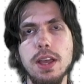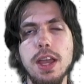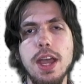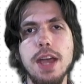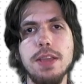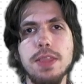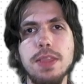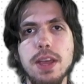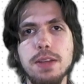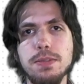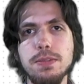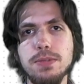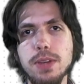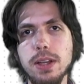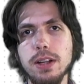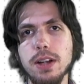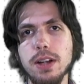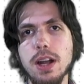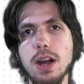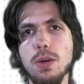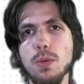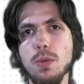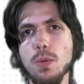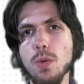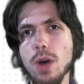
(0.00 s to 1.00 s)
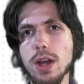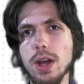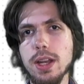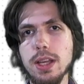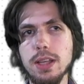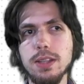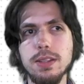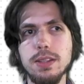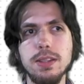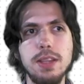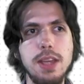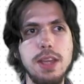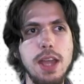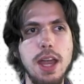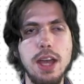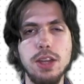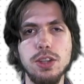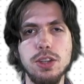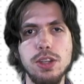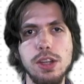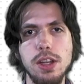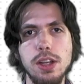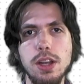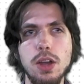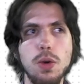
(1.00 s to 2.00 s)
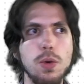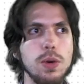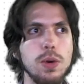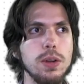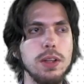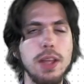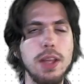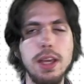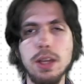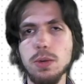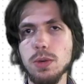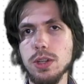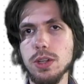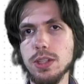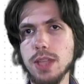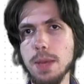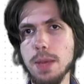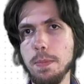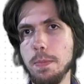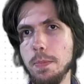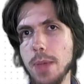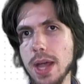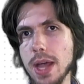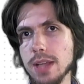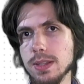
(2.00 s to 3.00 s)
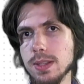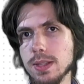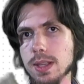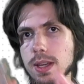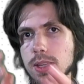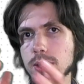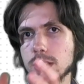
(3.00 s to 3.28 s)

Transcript: and then figure out what is the engine or language that best